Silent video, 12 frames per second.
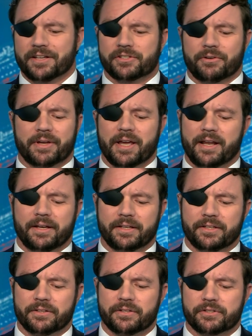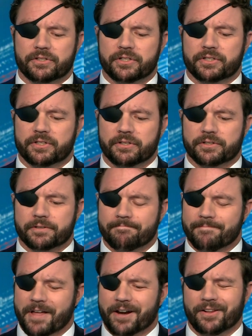So again, there's
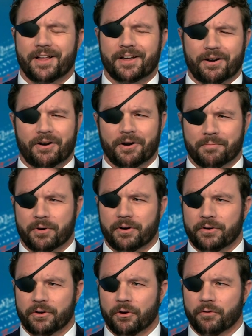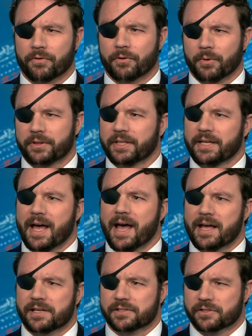not a lot of heartburn over what the
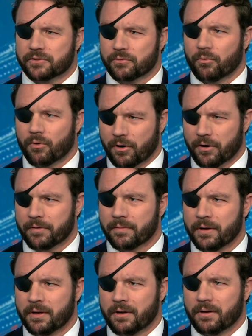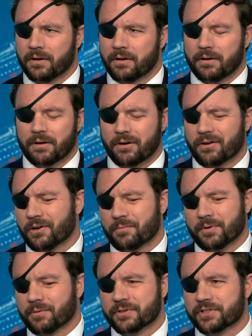asks were. Our
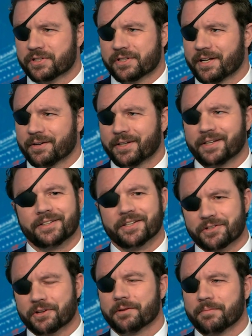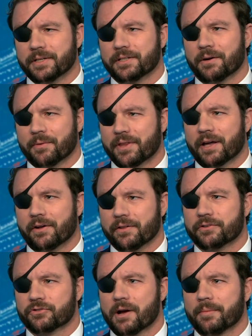heartburn was just that this could have been done without all
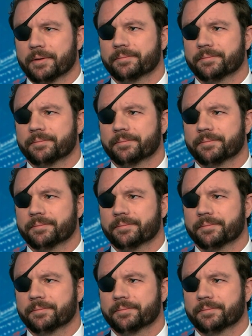the drama.